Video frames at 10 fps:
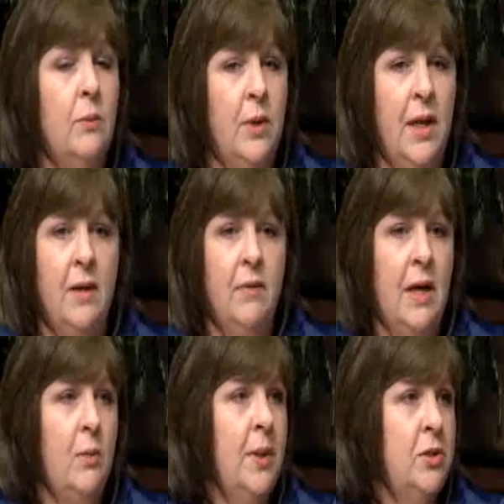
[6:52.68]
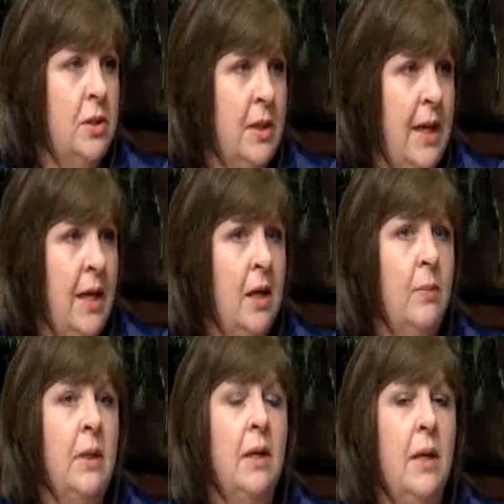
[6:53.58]
We have an outpatient lab
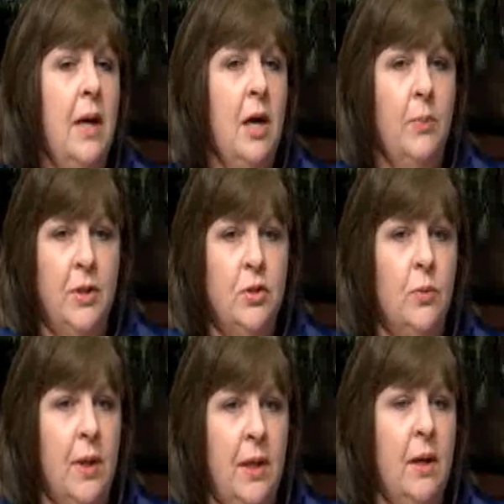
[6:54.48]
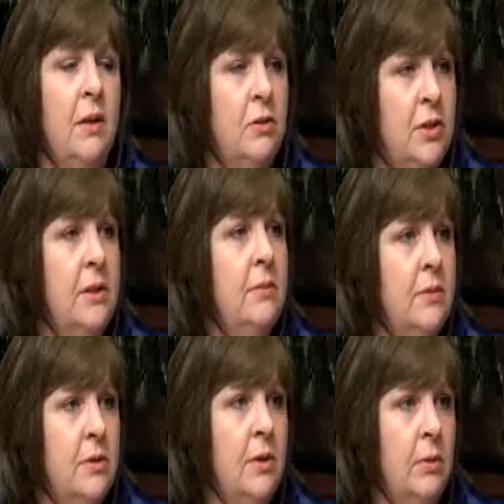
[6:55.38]
and outpatient radiology,
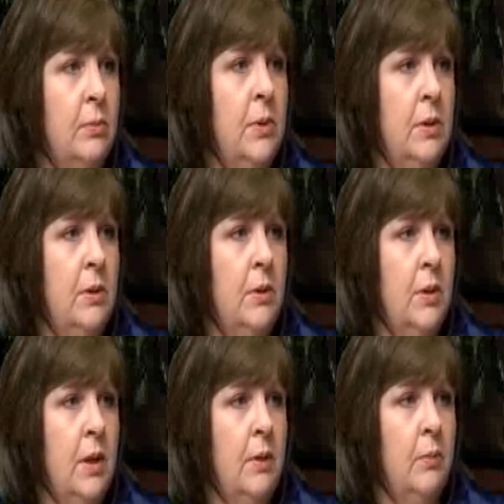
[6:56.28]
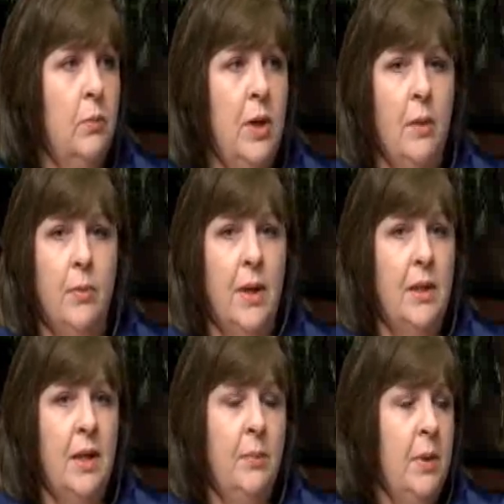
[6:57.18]
so we
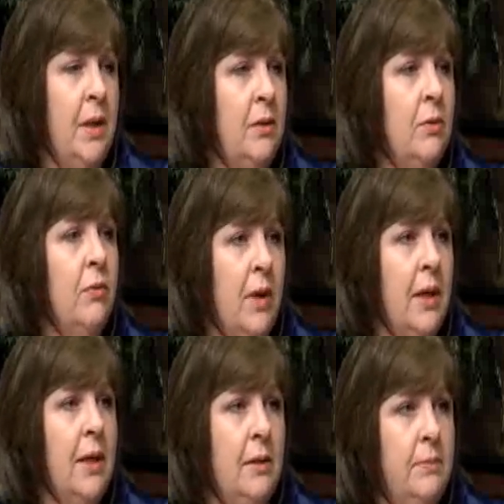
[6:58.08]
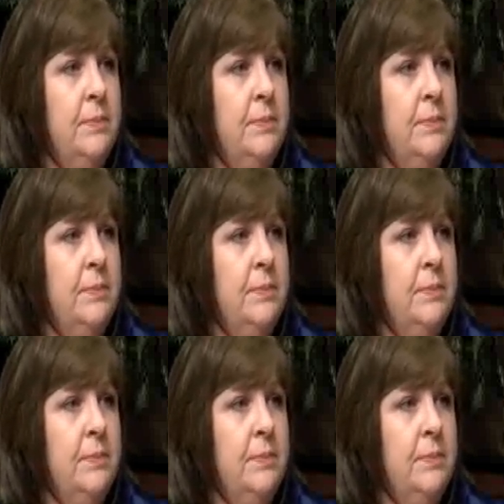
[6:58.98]
operate that Monday through Friday.